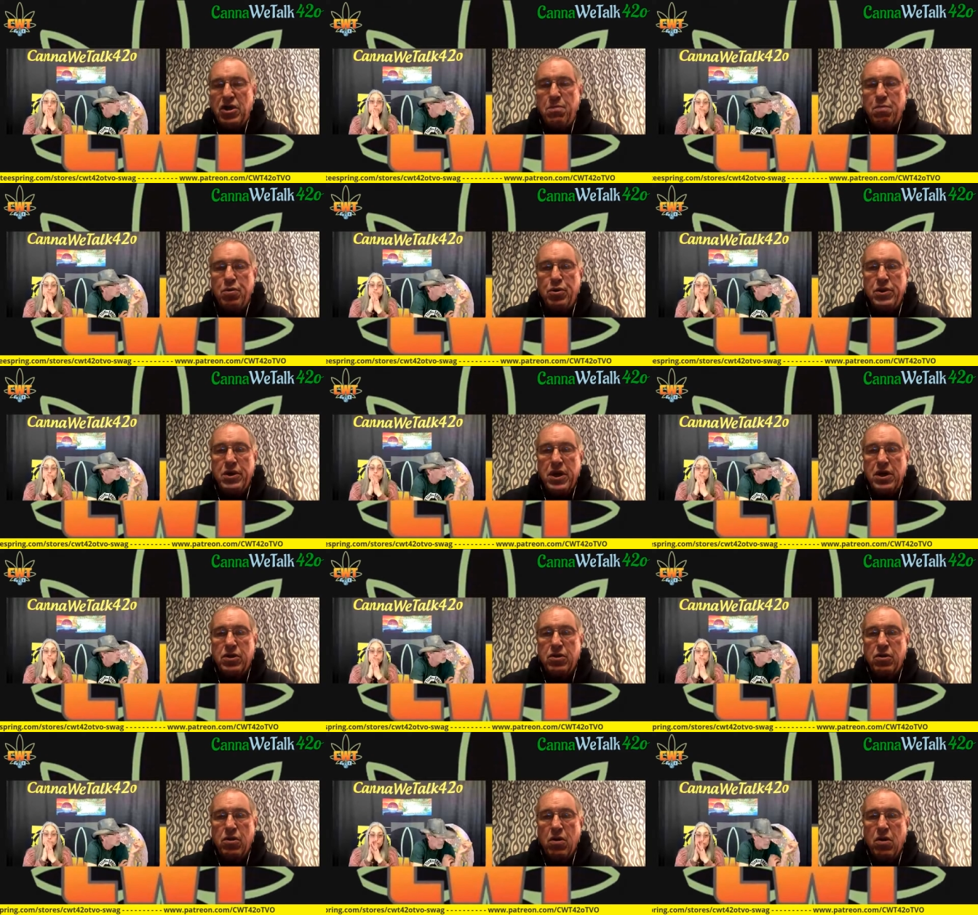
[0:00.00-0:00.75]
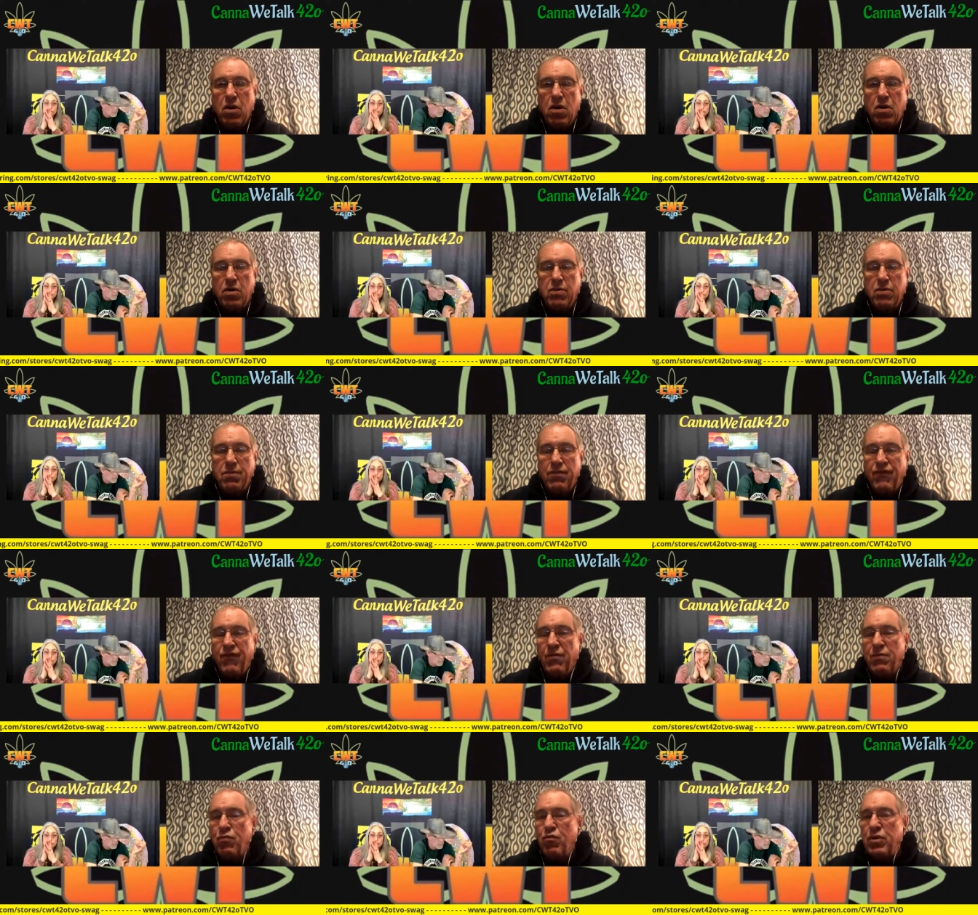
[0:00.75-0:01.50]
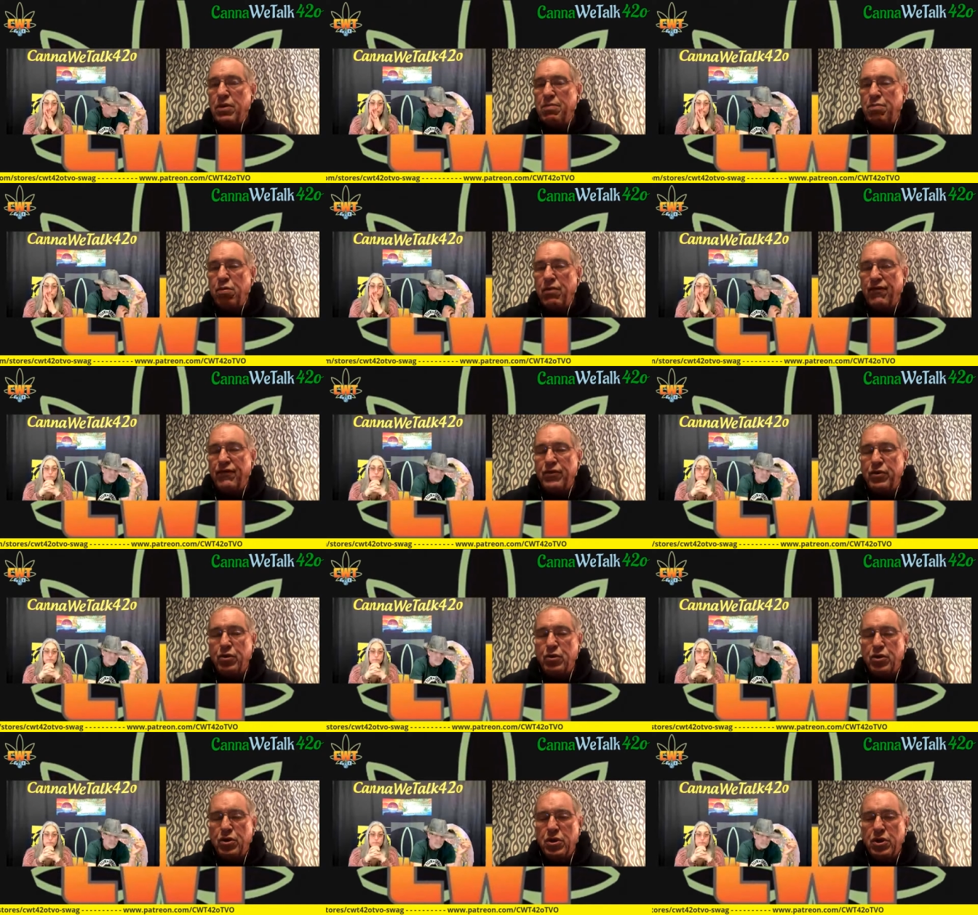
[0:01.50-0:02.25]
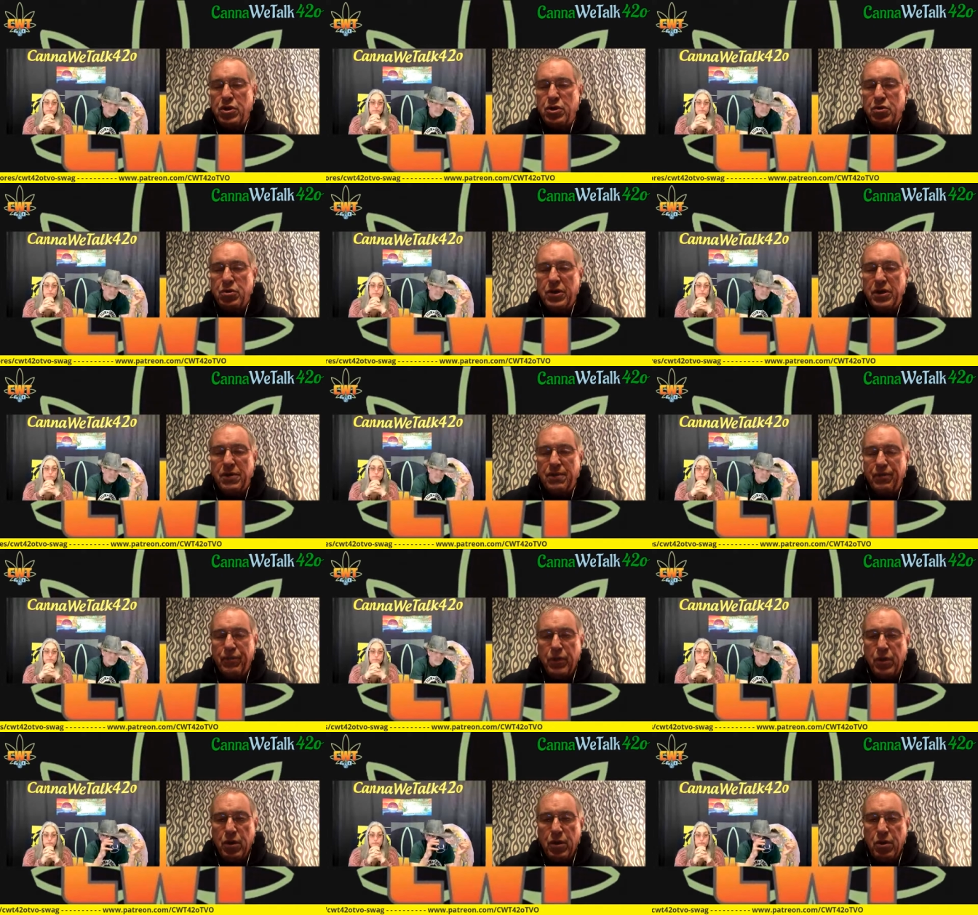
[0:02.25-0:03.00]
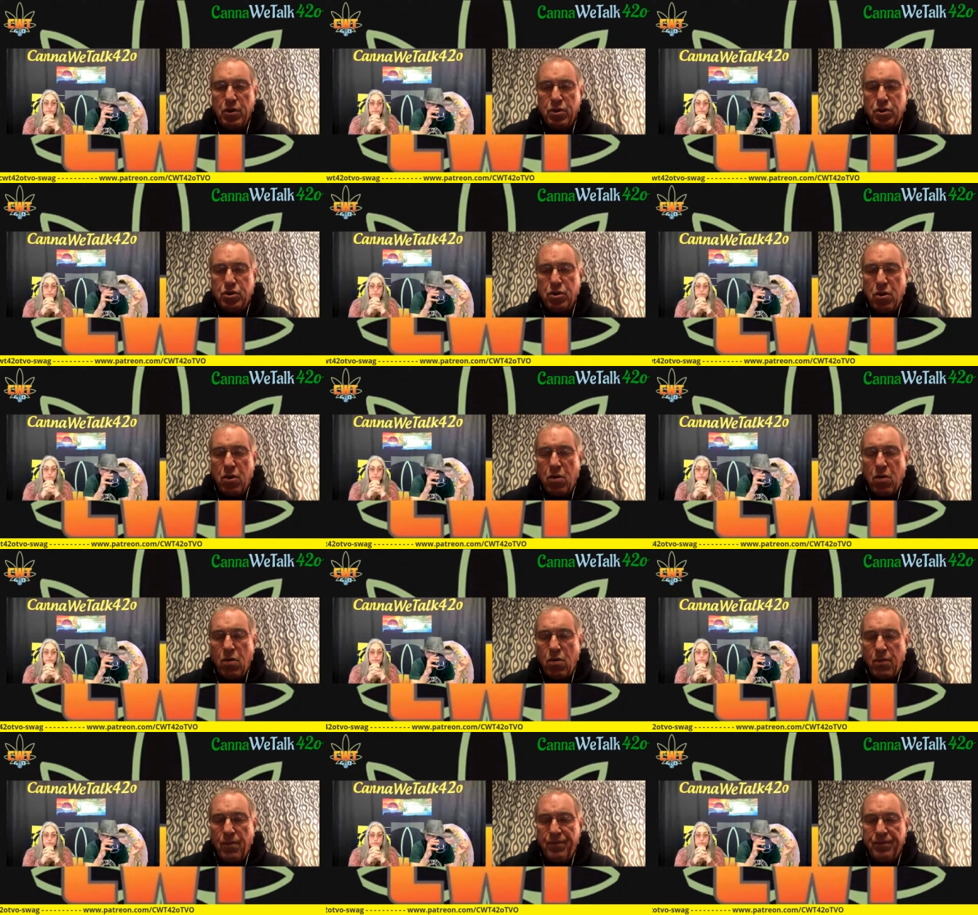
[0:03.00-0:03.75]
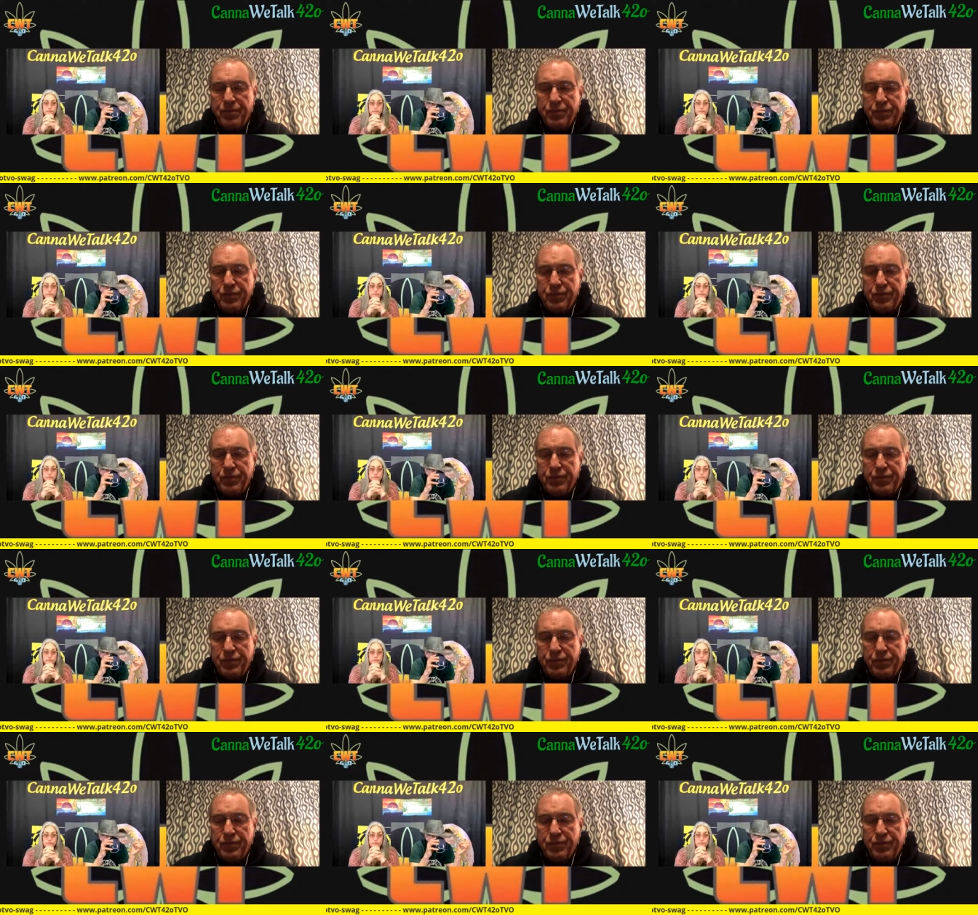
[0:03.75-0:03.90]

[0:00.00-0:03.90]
how you protect a heart from reperfusion injury. So